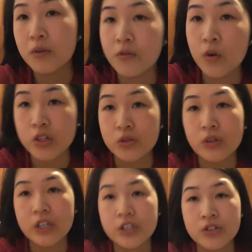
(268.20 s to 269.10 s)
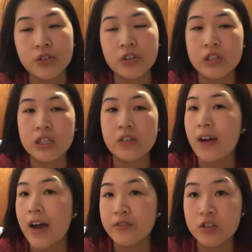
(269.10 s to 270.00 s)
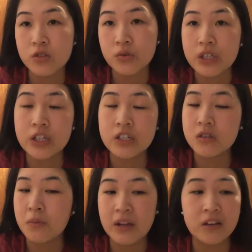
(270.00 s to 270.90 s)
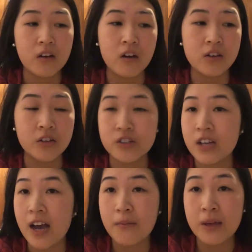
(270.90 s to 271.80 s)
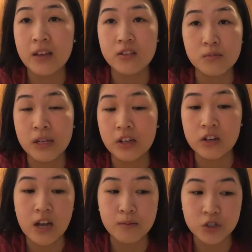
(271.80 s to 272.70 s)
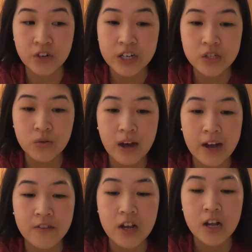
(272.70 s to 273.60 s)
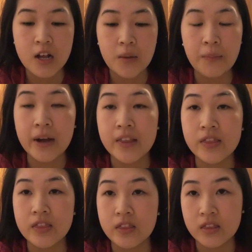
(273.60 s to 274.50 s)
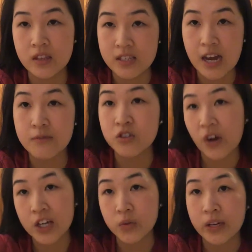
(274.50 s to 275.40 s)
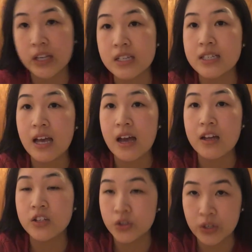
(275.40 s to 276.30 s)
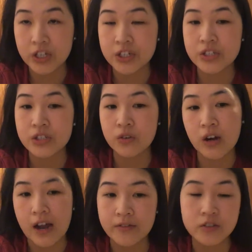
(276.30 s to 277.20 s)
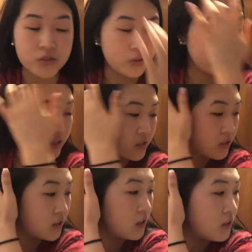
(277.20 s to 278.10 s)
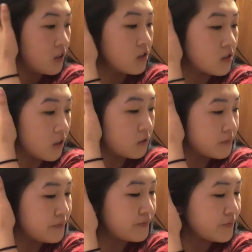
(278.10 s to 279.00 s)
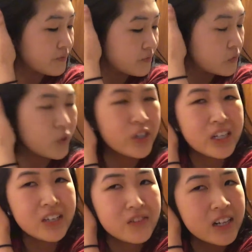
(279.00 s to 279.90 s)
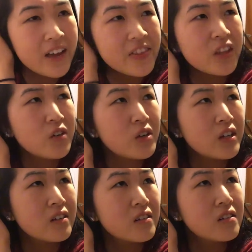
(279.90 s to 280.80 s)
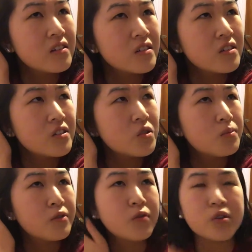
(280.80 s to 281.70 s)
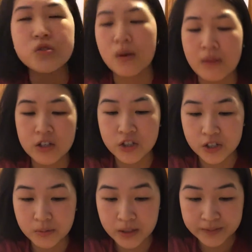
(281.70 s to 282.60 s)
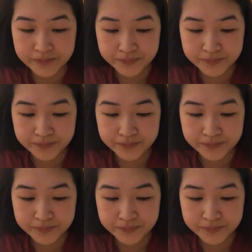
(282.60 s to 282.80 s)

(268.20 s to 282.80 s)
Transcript: before 2 years or you could leave after 2 years depending on your timing, depending on how much credits you have, but the time to graduate is 2 years or after 2 years. So, or you could even, I think you could do before two, I'm not sure, but